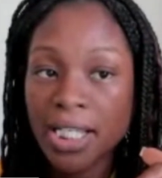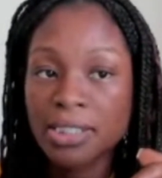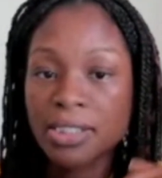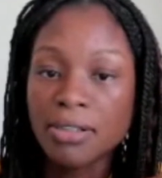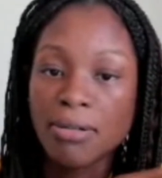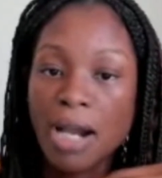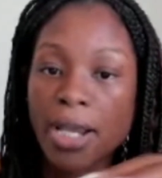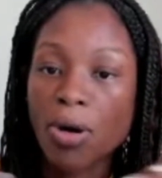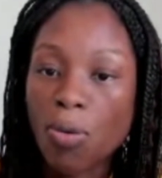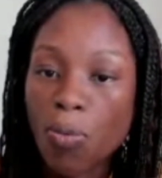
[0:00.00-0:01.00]
So
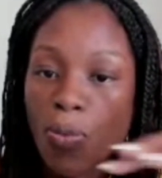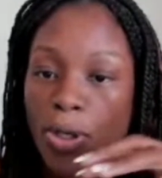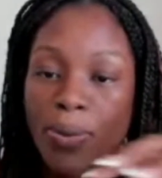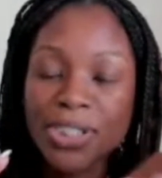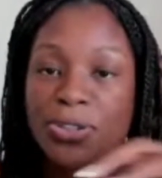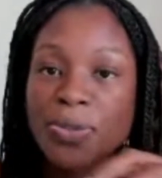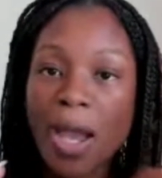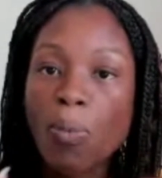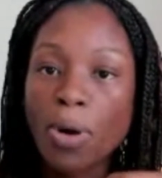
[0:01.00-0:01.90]
we always do that